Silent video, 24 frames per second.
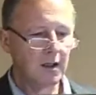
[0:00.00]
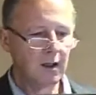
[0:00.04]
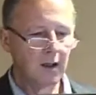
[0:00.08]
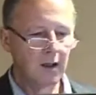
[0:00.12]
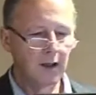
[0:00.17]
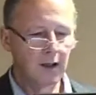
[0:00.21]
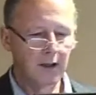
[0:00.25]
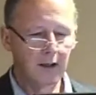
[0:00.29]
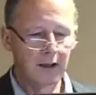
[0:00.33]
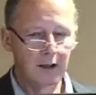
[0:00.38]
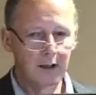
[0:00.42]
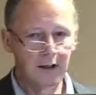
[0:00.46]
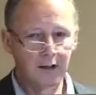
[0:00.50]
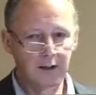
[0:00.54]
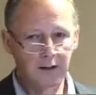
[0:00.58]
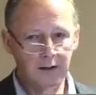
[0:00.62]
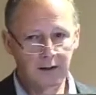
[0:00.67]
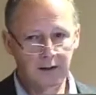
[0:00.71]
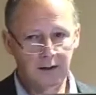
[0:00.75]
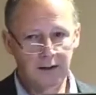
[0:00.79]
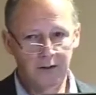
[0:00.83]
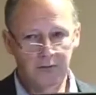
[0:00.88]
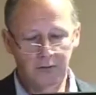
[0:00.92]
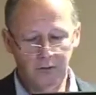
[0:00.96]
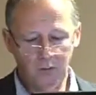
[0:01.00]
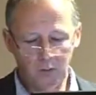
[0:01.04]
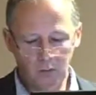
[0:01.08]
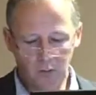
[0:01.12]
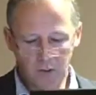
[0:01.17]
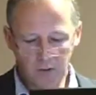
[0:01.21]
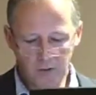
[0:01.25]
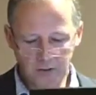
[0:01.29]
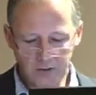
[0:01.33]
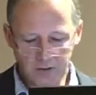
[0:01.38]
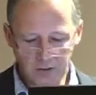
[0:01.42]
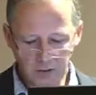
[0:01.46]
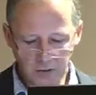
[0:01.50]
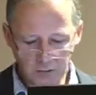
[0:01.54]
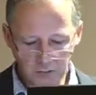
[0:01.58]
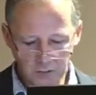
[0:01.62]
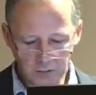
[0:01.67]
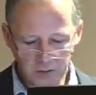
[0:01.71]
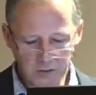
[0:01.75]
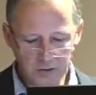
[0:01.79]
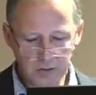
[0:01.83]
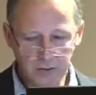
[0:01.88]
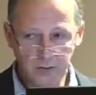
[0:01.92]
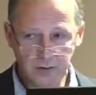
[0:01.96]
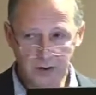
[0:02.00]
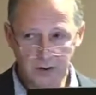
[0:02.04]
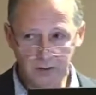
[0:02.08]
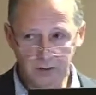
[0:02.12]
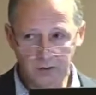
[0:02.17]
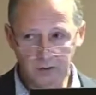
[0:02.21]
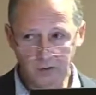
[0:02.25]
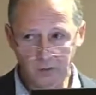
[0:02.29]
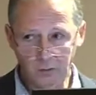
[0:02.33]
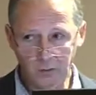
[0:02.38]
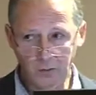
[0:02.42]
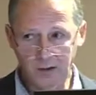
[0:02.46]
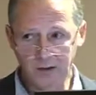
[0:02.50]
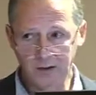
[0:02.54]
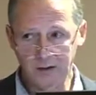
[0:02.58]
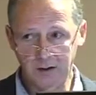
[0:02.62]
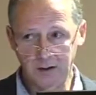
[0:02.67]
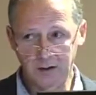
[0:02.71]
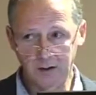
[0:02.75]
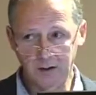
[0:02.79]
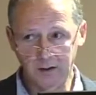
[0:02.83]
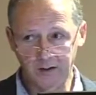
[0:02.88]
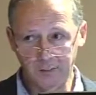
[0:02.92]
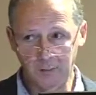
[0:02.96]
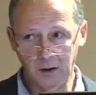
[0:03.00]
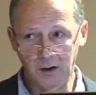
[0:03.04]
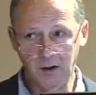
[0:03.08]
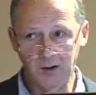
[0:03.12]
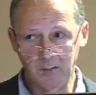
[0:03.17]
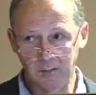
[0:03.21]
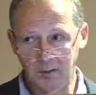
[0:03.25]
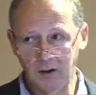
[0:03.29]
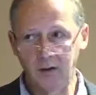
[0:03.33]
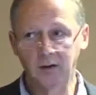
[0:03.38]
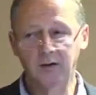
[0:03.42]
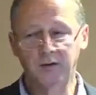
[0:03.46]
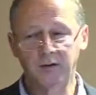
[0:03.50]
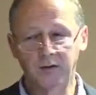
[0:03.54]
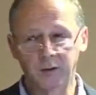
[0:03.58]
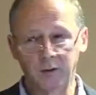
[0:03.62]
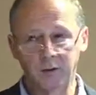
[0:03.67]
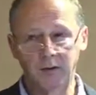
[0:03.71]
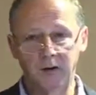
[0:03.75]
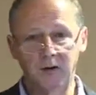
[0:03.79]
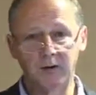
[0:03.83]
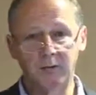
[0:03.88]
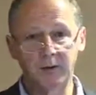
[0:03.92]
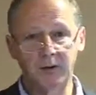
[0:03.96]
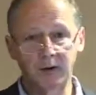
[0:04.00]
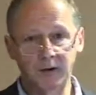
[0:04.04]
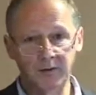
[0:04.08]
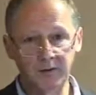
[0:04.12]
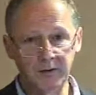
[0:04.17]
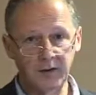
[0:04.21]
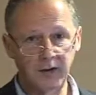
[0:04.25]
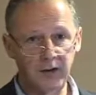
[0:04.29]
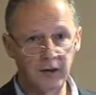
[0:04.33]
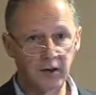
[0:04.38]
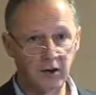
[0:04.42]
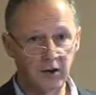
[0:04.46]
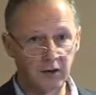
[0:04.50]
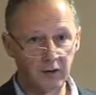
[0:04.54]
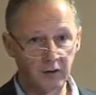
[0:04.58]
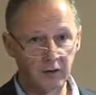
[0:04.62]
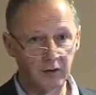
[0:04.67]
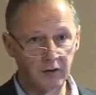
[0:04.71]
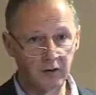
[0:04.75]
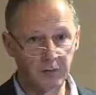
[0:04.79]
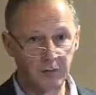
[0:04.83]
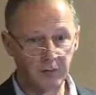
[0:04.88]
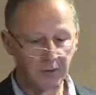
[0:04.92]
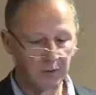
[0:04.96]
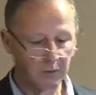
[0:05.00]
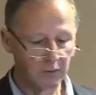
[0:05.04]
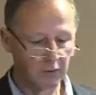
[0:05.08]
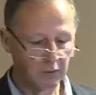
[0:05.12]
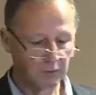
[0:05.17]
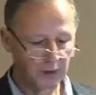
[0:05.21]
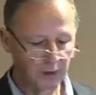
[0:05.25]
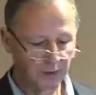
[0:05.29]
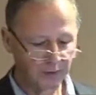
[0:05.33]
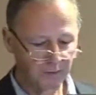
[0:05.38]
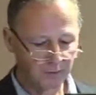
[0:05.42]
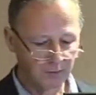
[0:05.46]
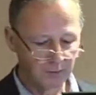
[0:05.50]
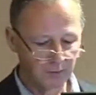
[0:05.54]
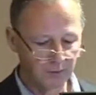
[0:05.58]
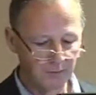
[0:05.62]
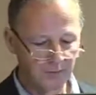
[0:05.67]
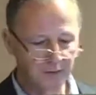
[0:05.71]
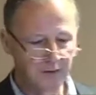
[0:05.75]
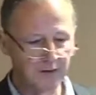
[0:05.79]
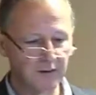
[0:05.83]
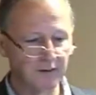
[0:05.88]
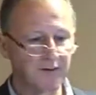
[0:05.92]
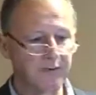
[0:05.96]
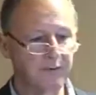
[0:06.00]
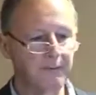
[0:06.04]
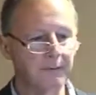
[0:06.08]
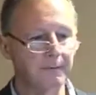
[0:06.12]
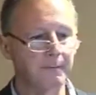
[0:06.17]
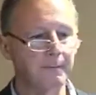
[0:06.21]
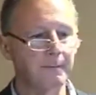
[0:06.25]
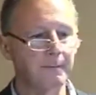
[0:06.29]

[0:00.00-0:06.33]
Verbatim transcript: Uh, and if you want, don't want to do that, you can wait until the smart meters come along because they are going to be import-export meters.